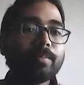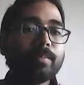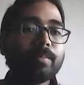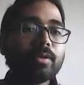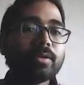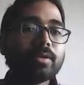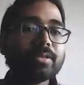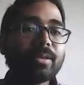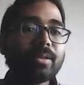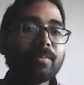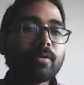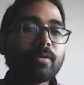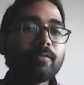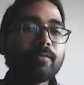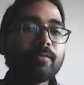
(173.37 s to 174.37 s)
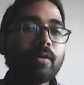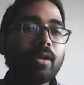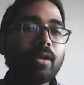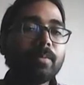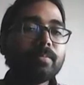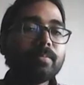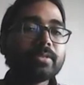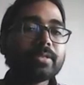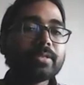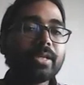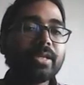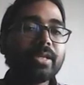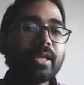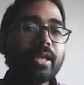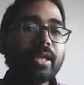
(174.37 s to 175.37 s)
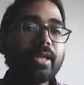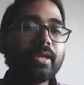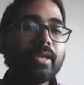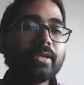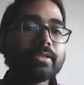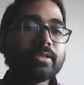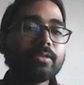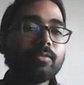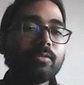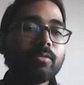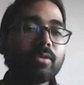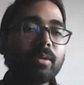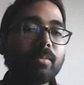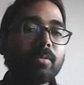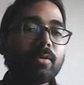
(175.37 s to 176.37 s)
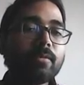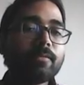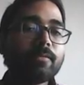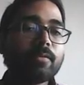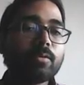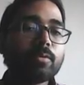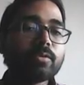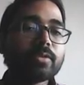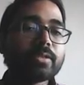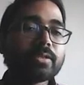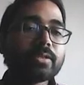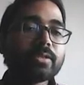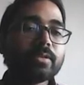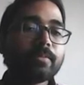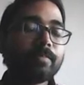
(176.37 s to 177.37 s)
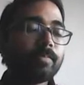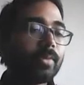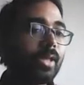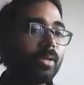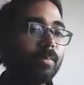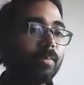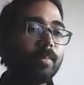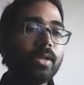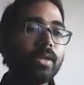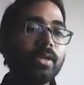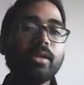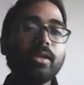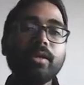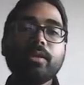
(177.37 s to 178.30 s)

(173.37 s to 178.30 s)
because number of columns in A is equal to number of rows in B.